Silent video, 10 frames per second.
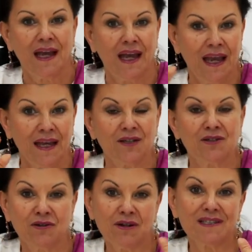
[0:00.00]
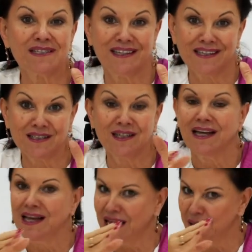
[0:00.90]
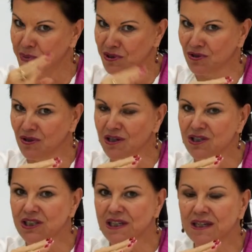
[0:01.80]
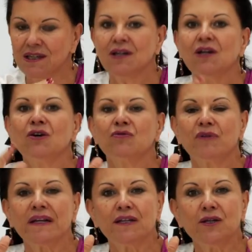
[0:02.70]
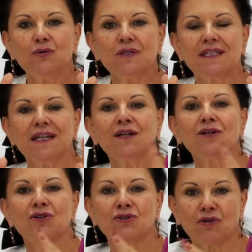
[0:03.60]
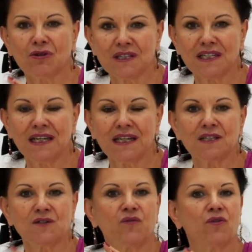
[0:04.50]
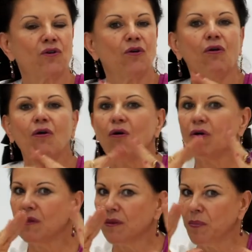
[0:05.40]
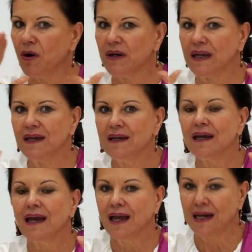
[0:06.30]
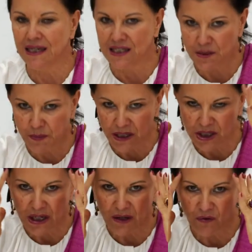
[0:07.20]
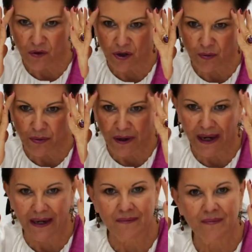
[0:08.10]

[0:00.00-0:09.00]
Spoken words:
Hetox, yes, hepatology, reducing toxins for all the body and especially for your brain.